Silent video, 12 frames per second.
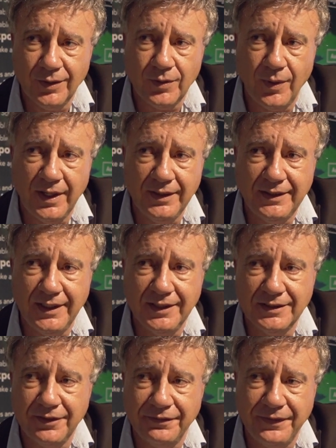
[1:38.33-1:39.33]
Your quarantine
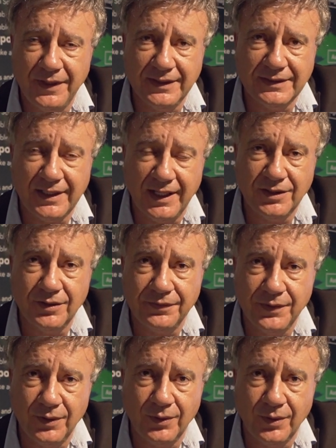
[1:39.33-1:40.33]
is the first stage
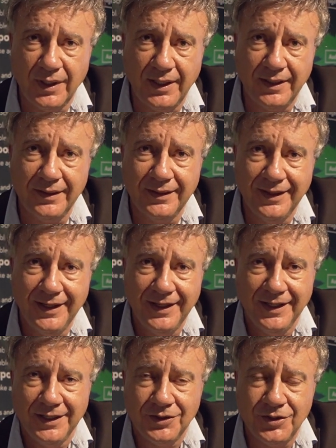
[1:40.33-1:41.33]
of your
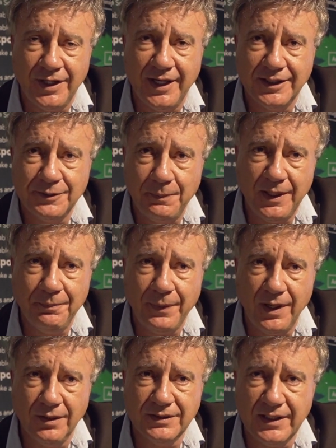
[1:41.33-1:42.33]
GSP
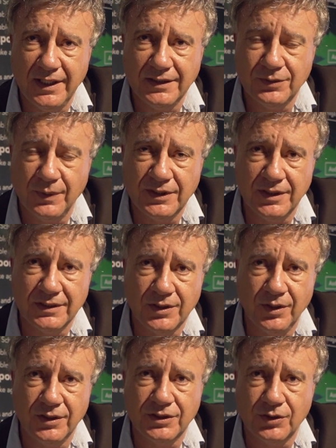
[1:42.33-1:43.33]
process, which is
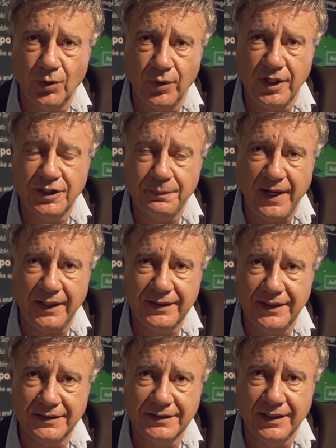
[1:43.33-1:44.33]
good storage
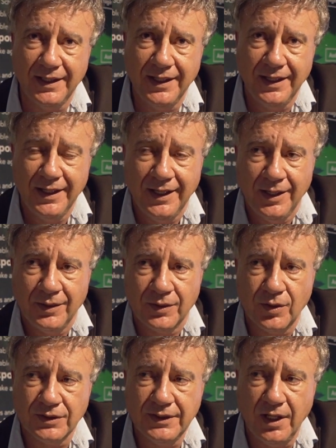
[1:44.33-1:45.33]
practice,
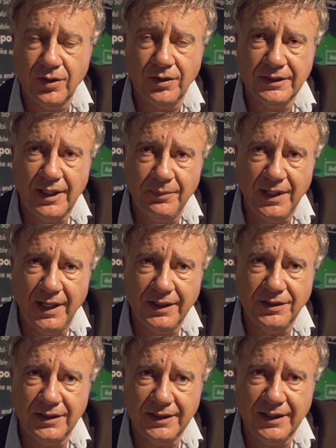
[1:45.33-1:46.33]
because no
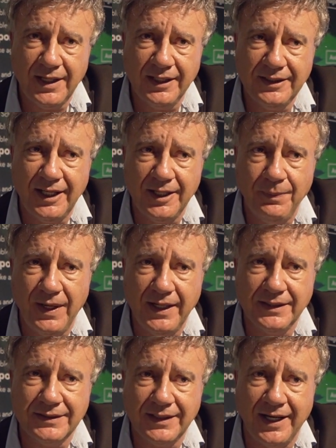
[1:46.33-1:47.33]
contamination can take
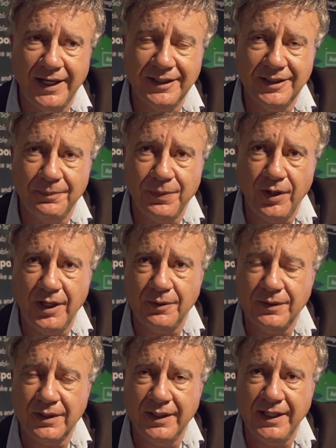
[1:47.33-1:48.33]
place and the
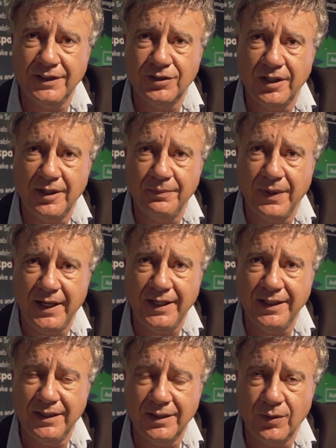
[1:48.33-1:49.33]
product needs to
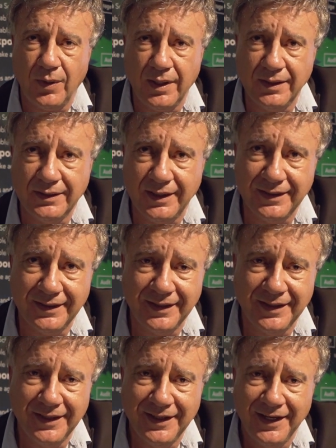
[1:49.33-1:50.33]
remain in the
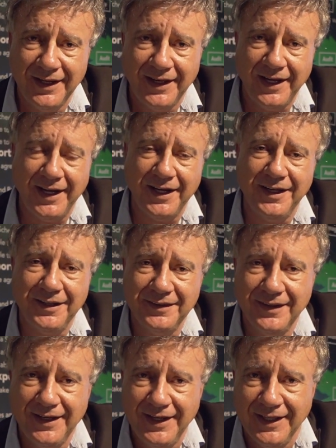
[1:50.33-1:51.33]
quarantine area